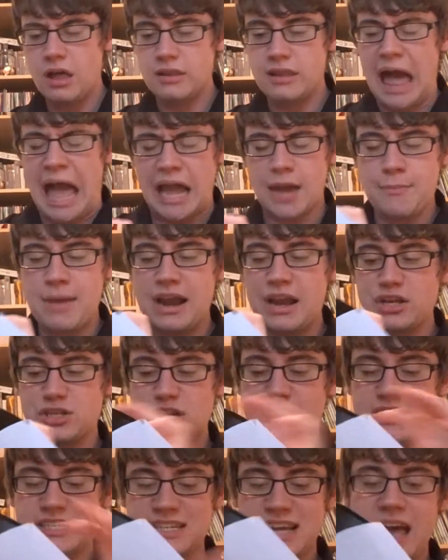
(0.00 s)
But I can
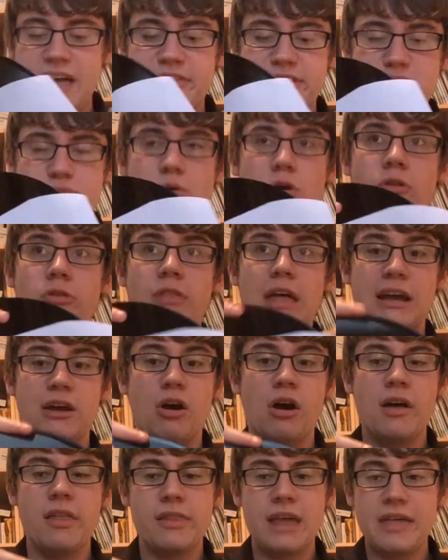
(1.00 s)
manage like to get this one like
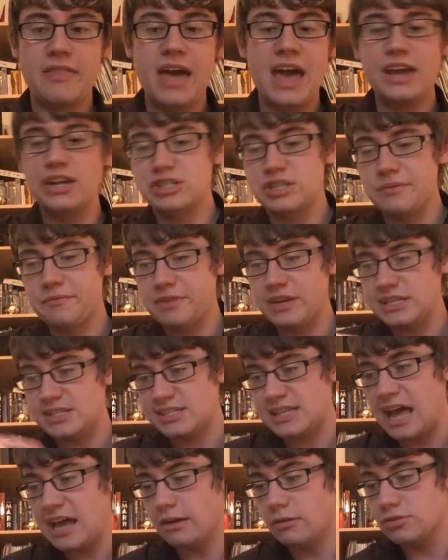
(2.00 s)
on like the HMV
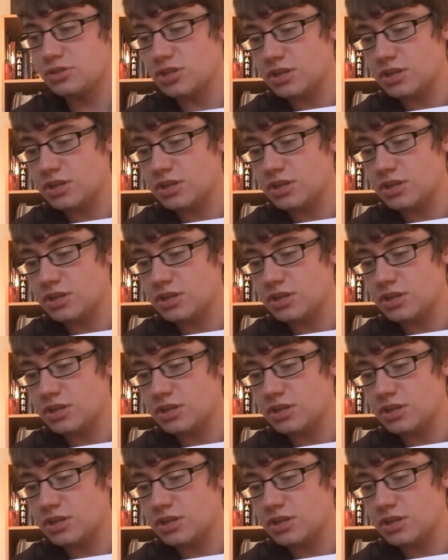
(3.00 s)
sale.